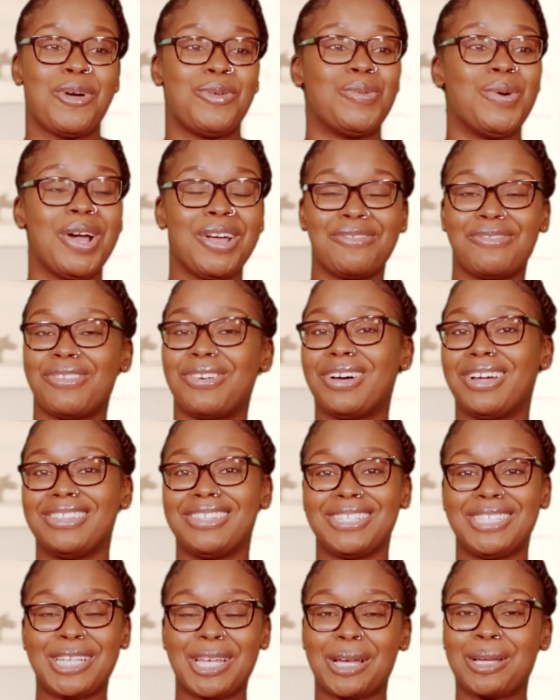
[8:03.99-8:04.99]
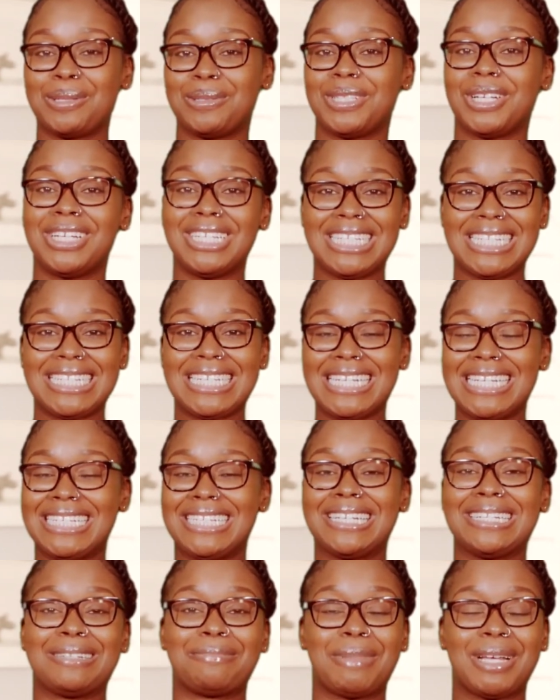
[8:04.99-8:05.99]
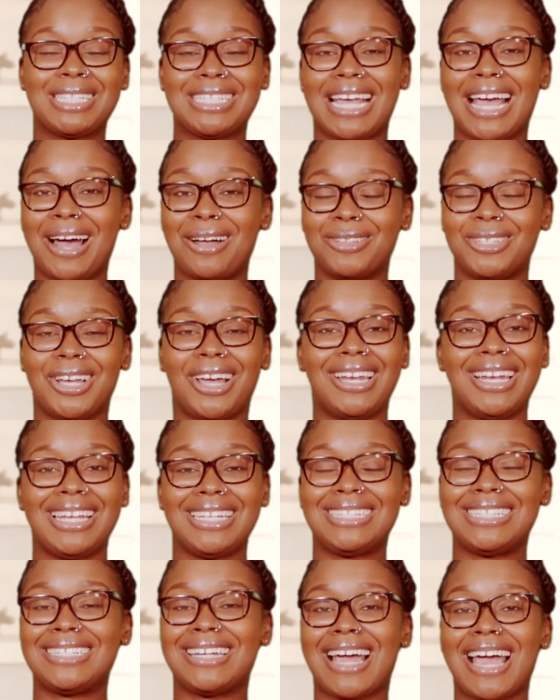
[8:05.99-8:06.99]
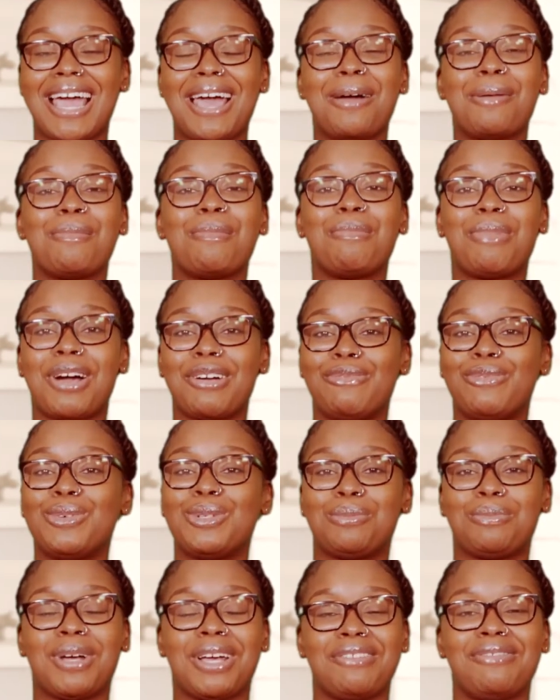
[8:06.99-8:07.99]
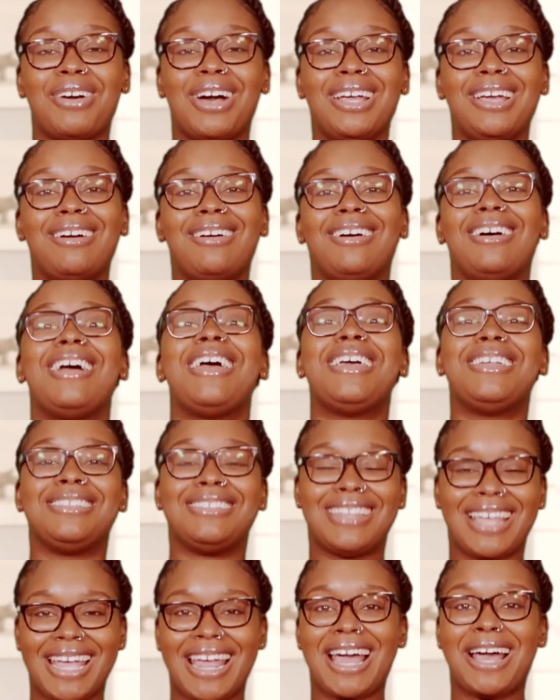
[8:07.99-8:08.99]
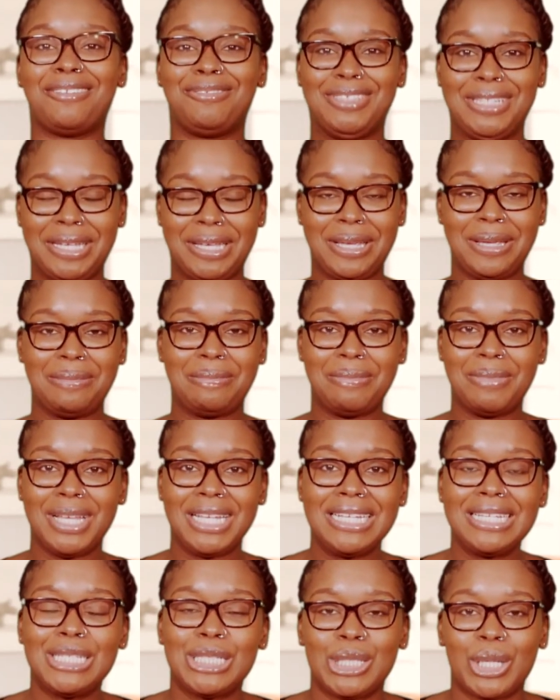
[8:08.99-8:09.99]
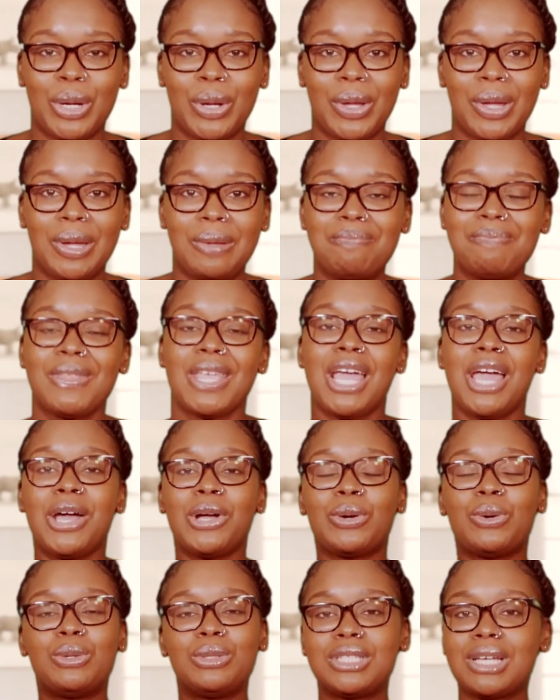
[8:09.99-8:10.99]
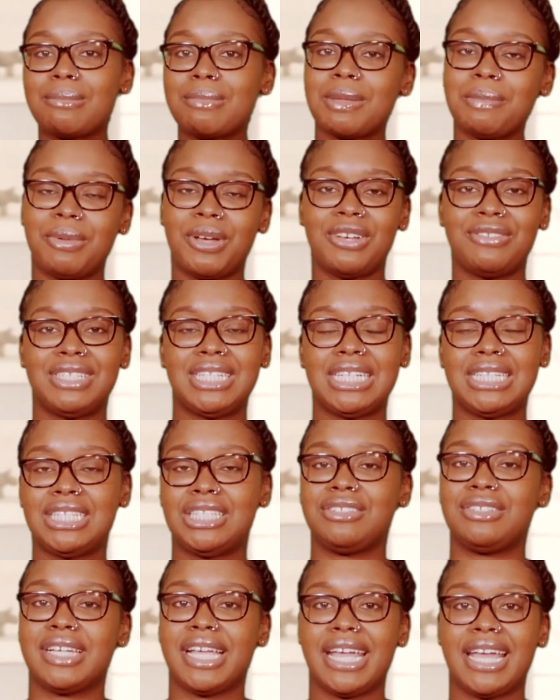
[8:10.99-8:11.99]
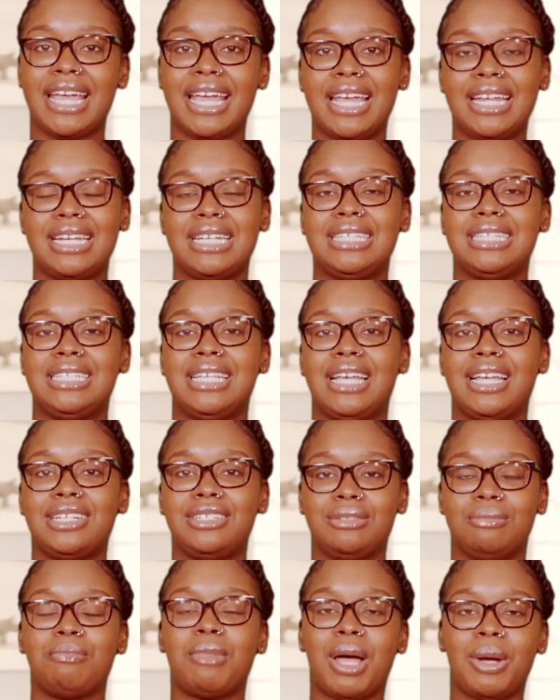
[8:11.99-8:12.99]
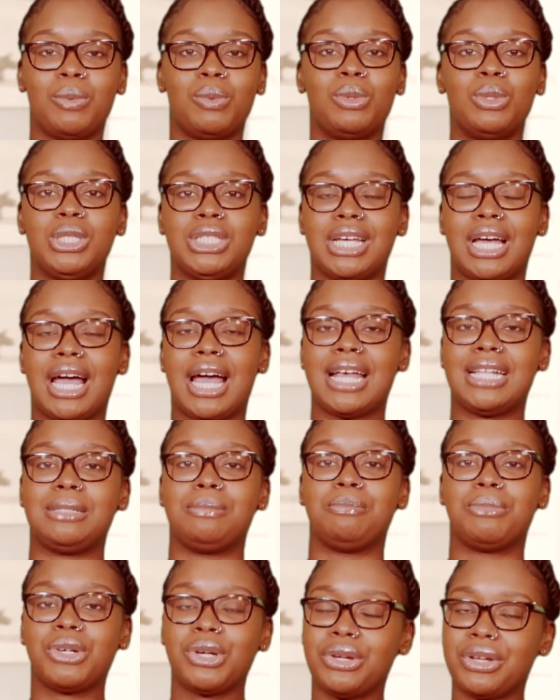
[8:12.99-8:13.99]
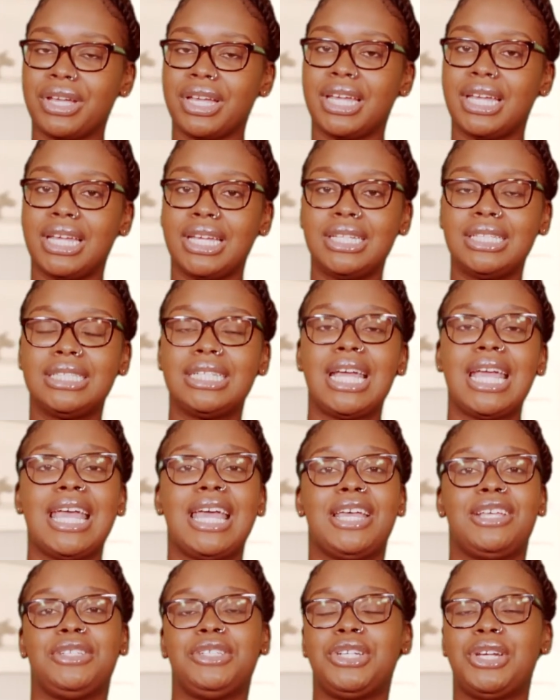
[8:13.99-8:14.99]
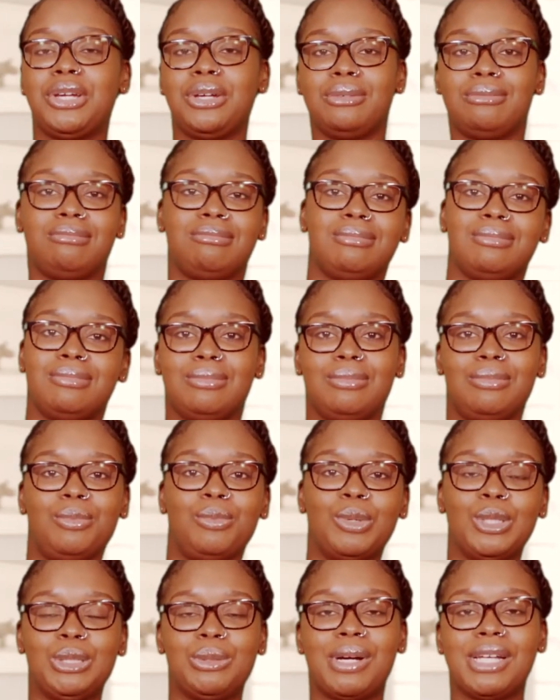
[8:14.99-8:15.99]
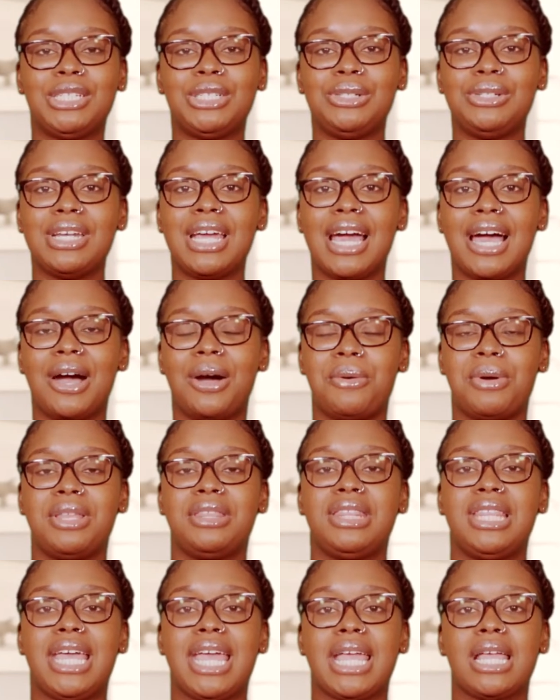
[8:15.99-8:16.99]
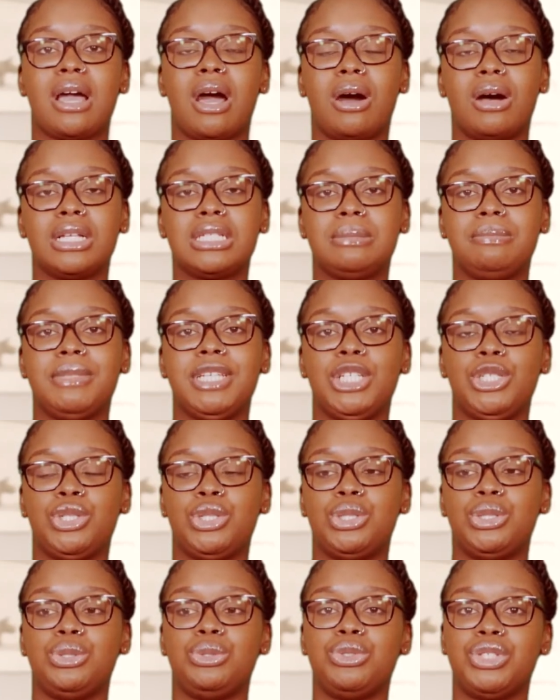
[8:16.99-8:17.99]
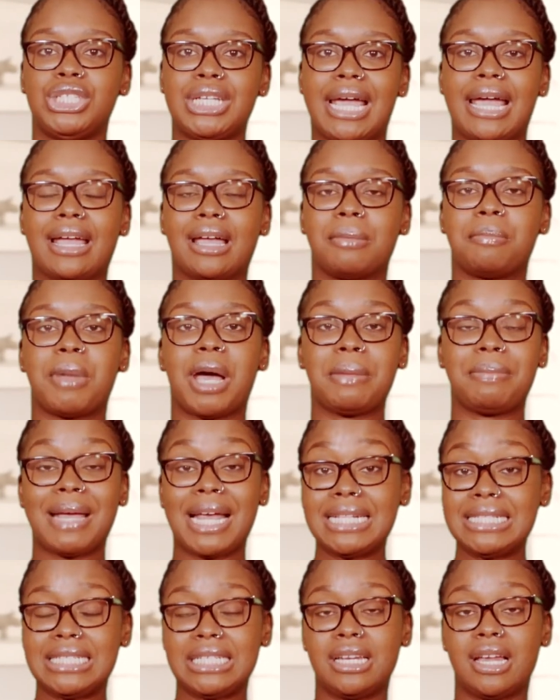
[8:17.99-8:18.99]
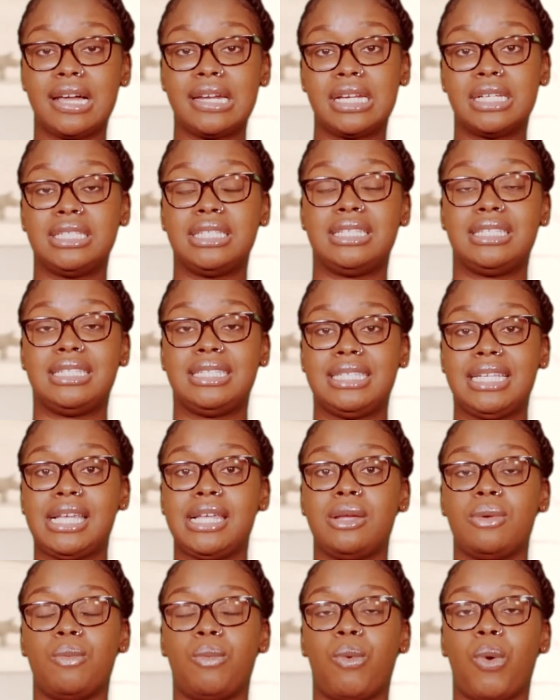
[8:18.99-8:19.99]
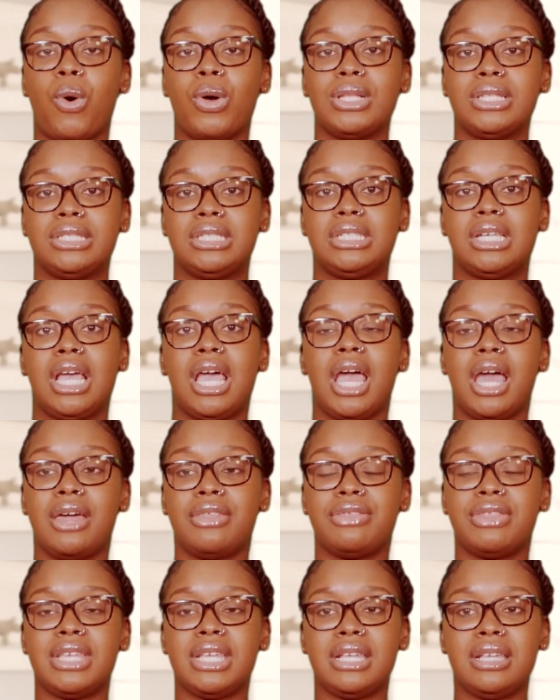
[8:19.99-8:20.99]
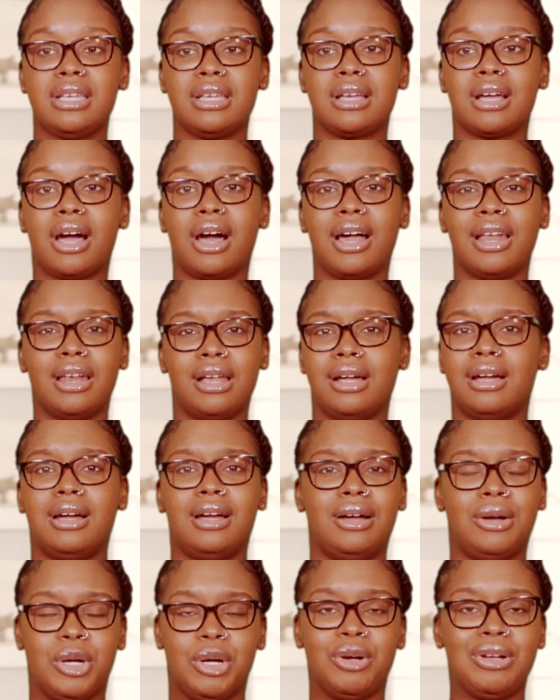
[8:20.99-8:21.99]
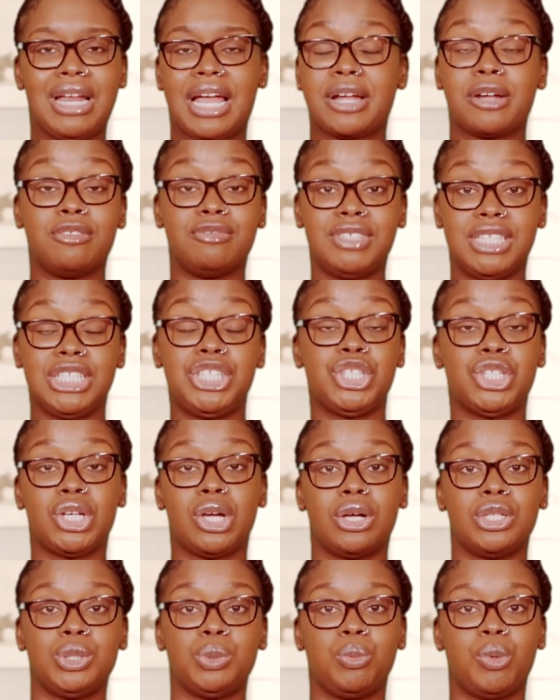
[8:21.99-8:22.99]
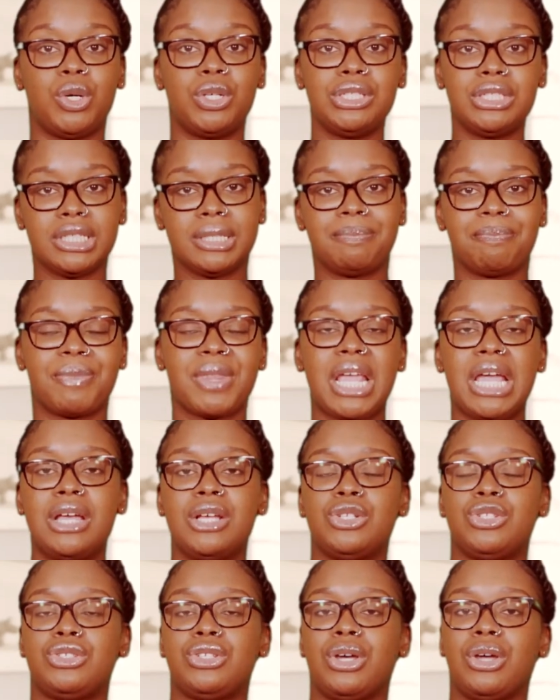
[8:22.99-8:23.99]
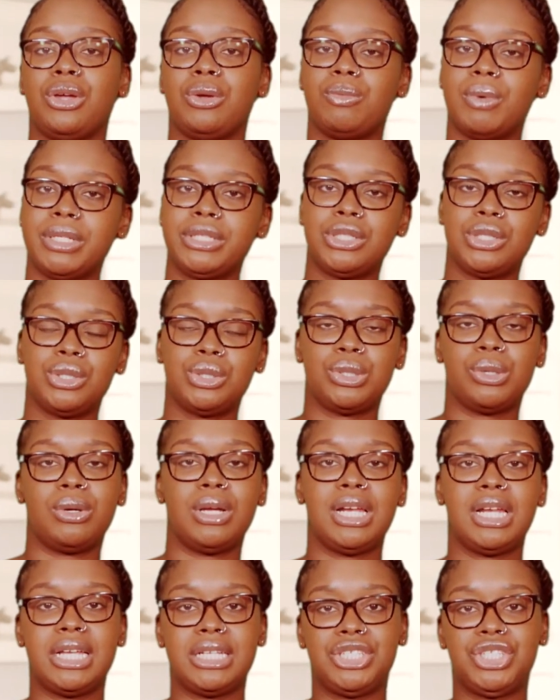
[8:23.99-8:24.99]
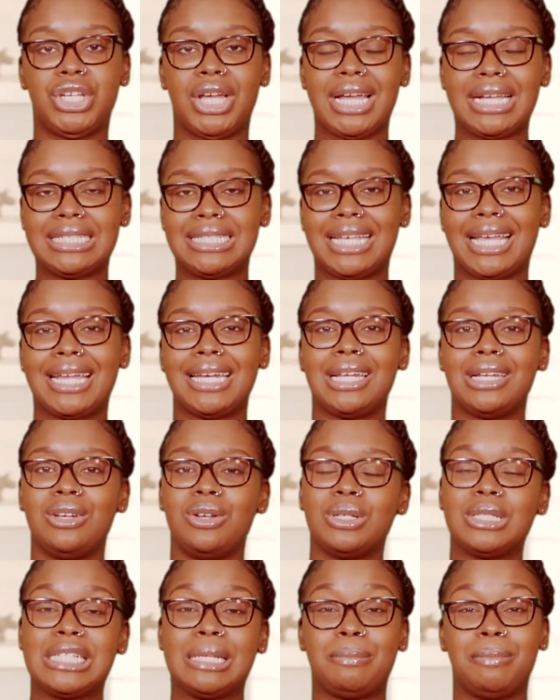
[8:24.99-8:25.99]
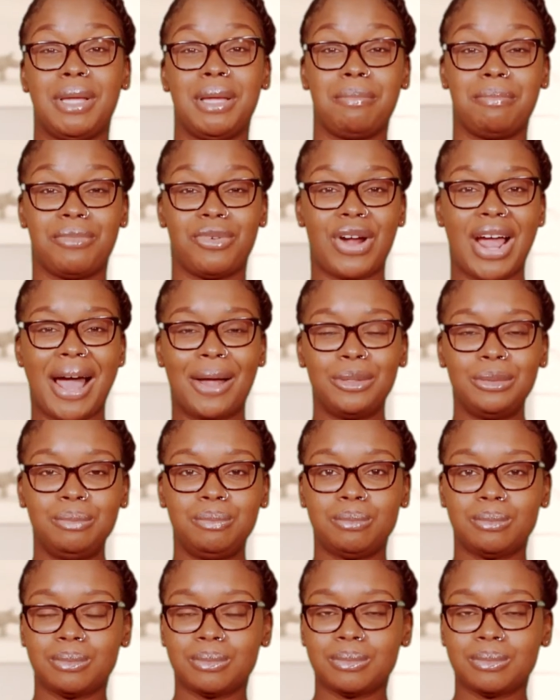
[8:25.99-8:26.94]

Whatever the circumstances is, doesn't matter how dilated I am, by force, by fire, they have to keep me. So called up the birth center again and said, my water has broken, you know, what do I do now? And they asked me to check my panty liner to see what the color like of discharge was. So went to the toilet, checked it, and it looked a bit brown.